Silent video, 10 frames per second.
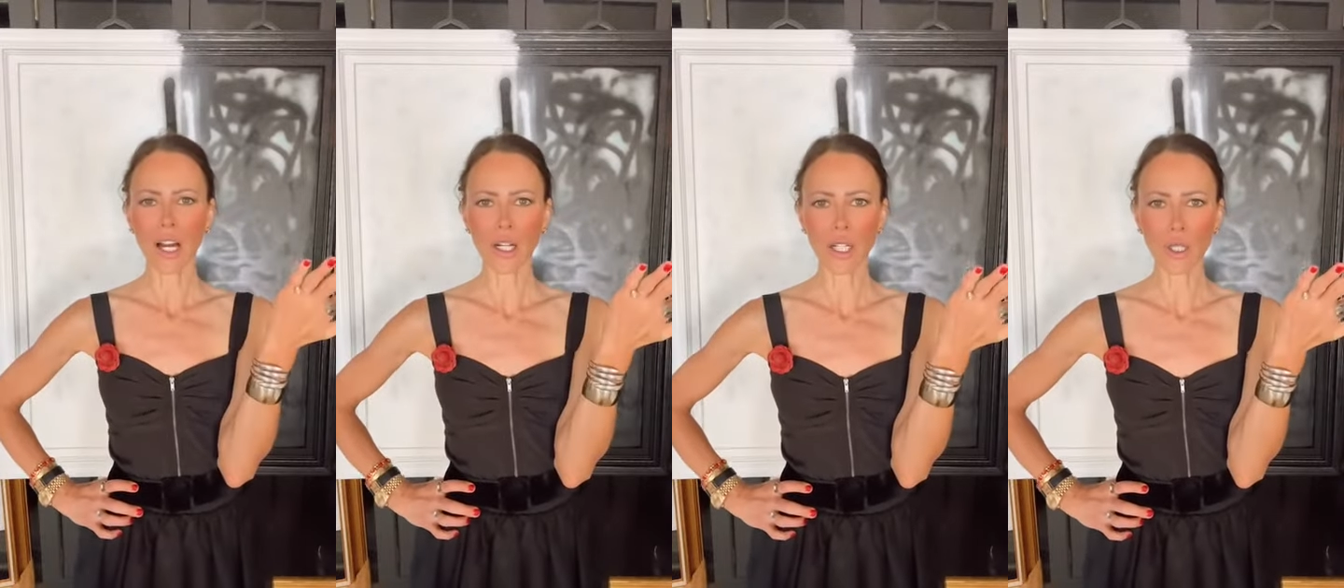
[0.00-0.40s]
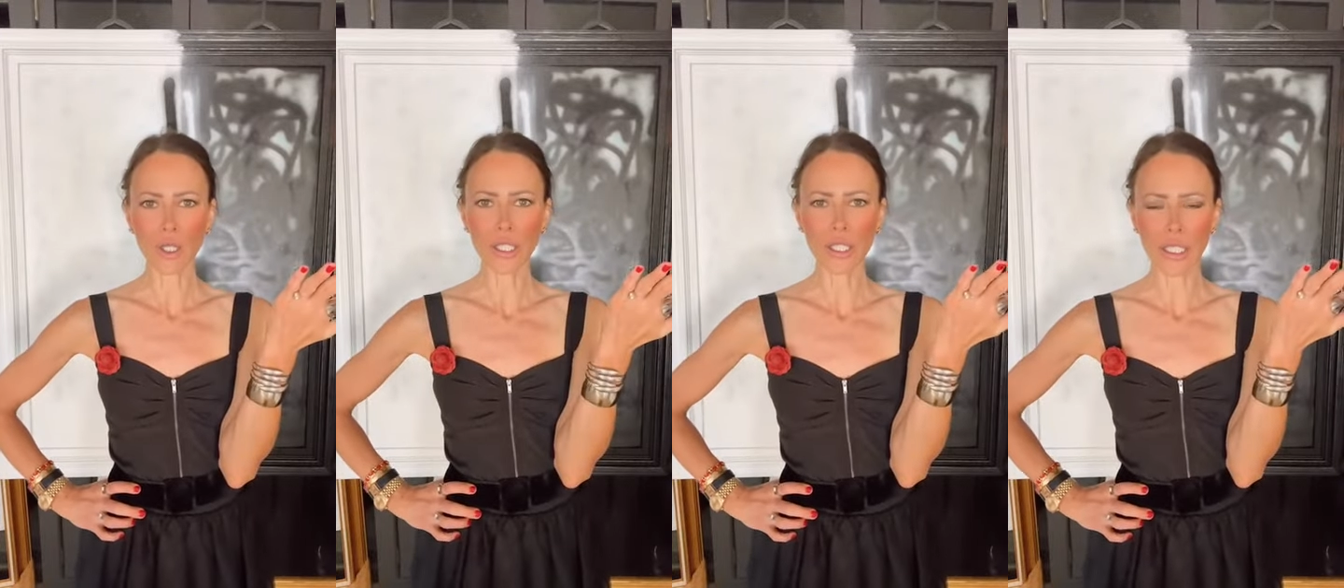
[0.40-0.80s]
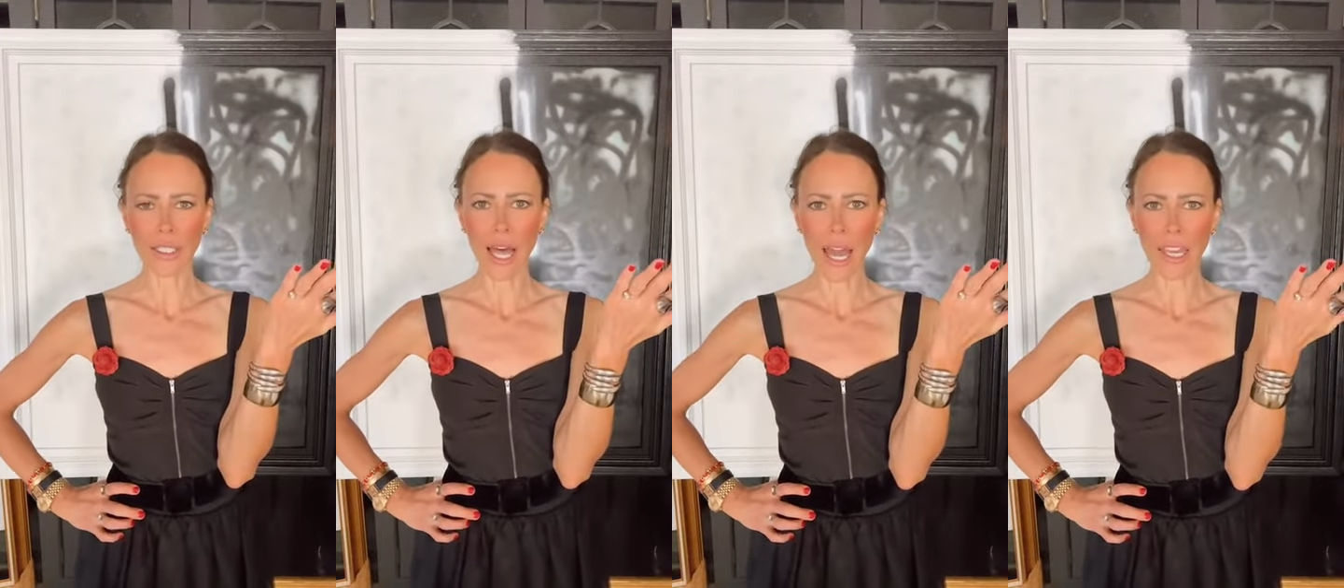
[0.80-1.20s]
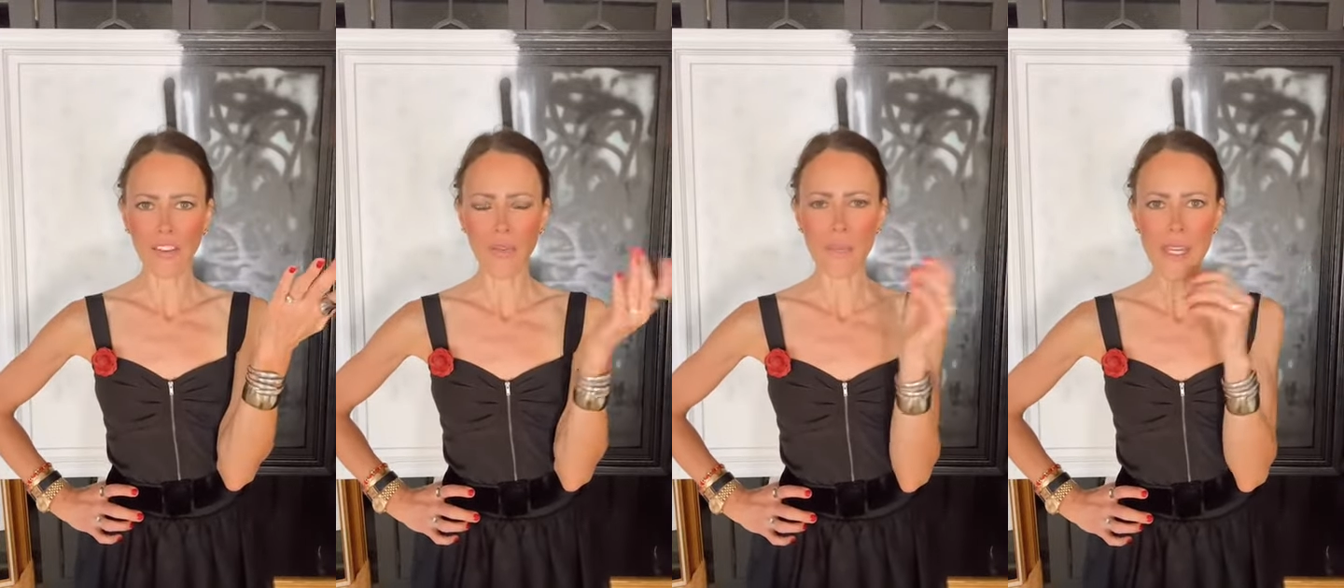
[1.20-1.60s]
earlier in
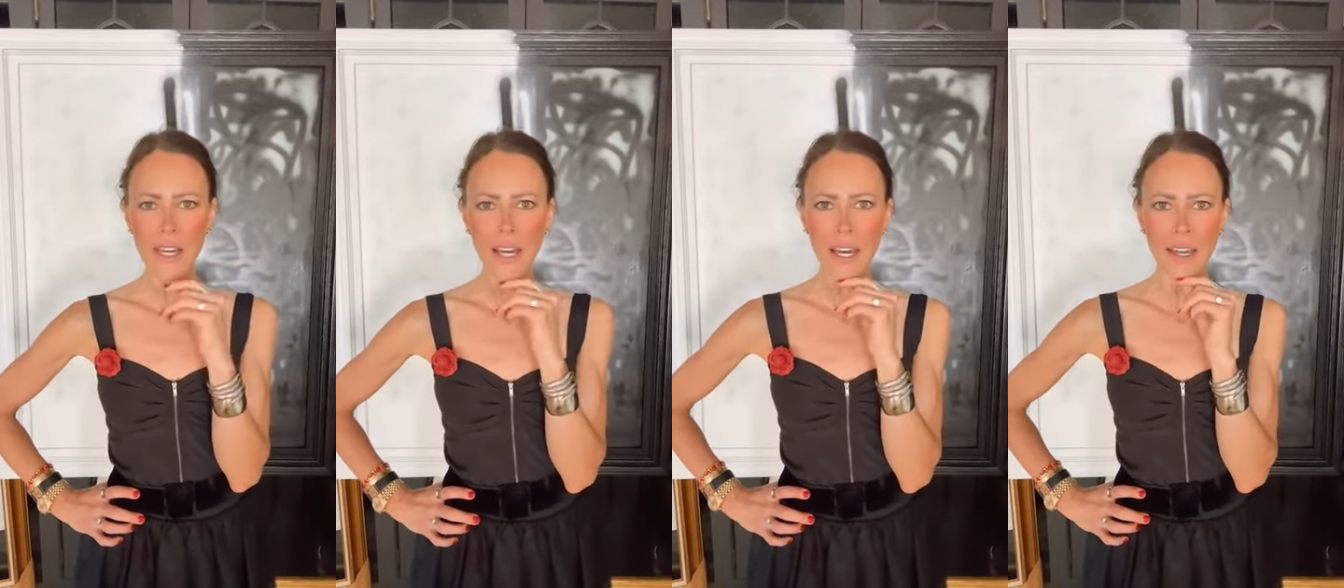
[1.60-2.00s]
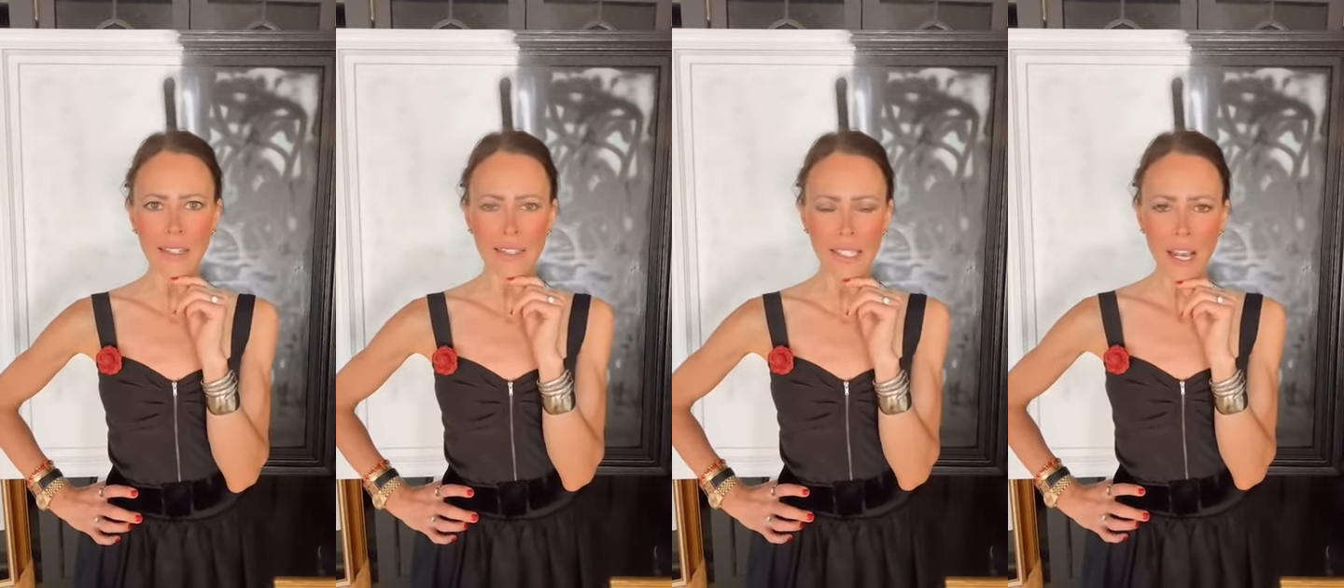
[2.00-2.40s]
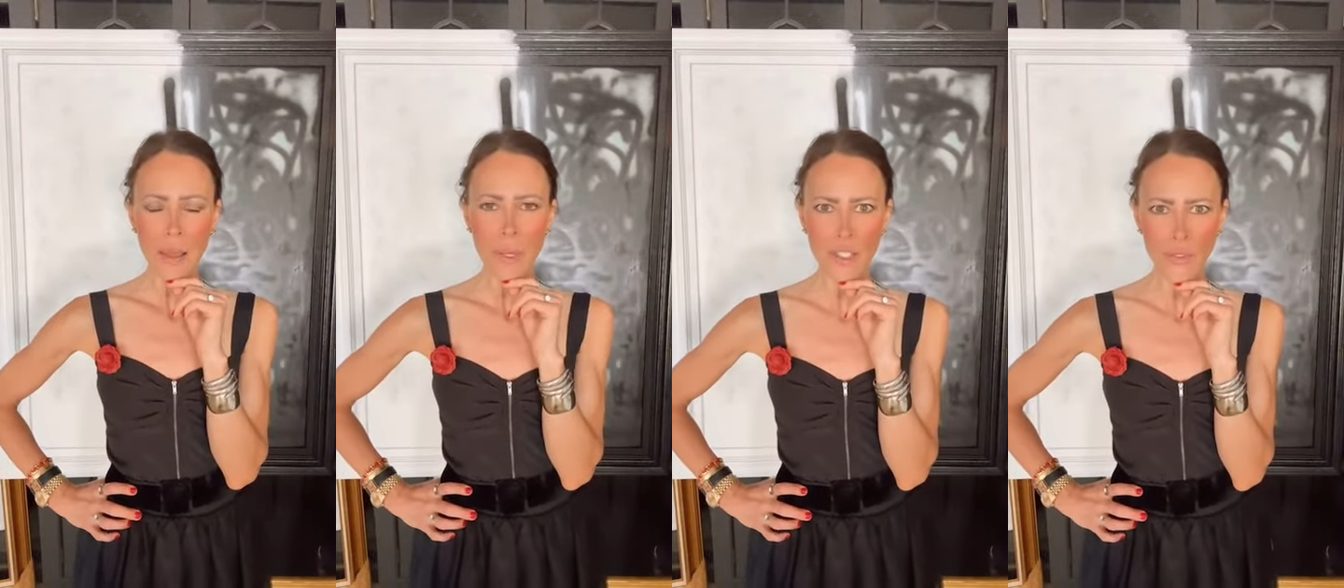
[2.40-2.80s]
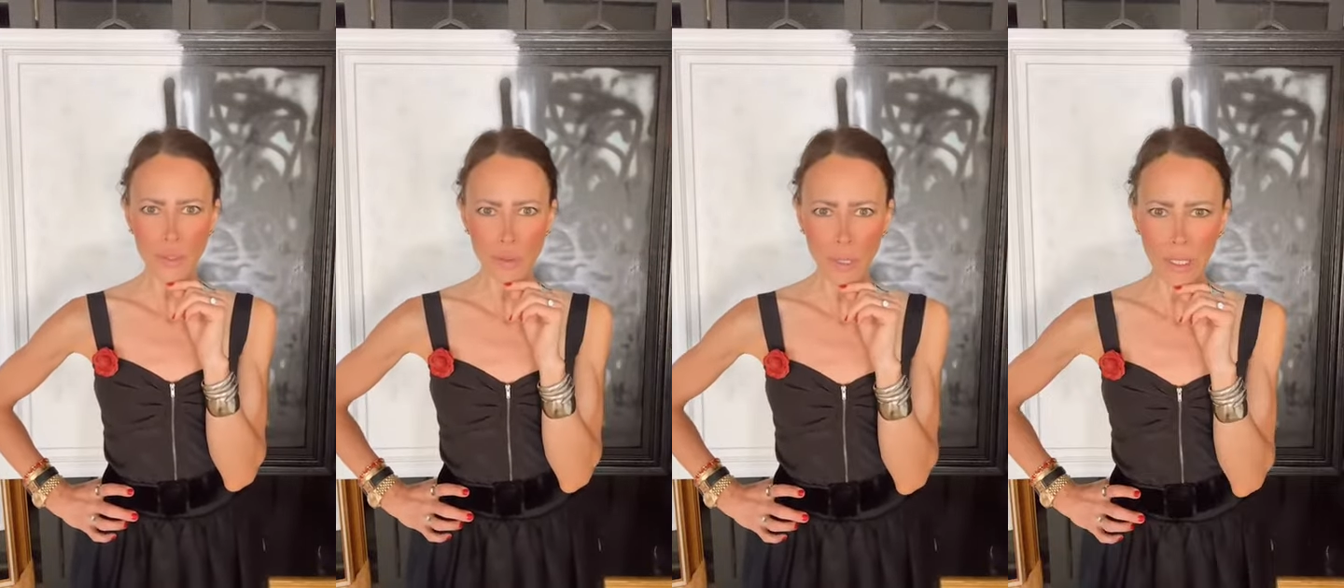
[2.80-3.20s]
life, because this
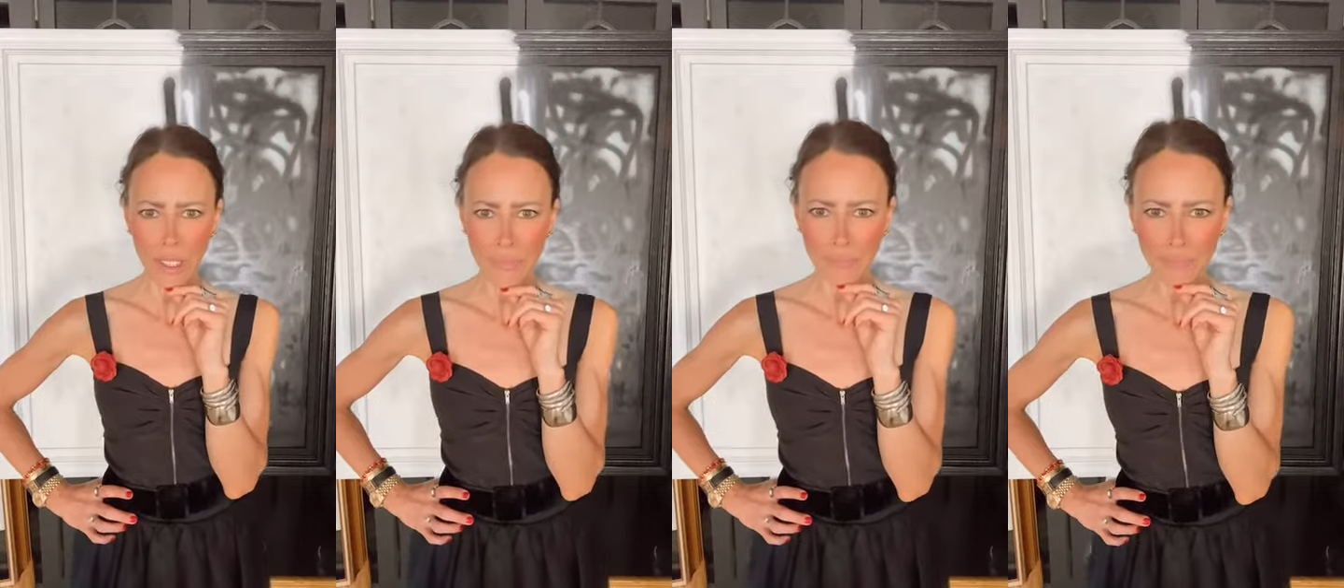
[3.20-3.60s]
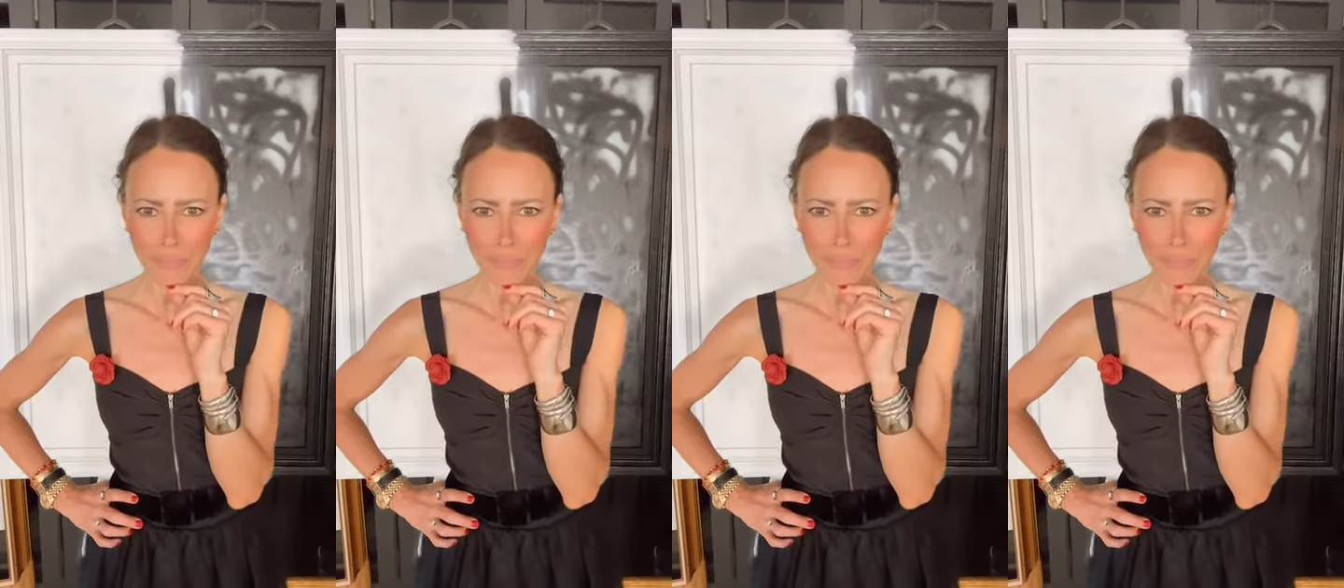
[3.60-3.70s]
feels really good.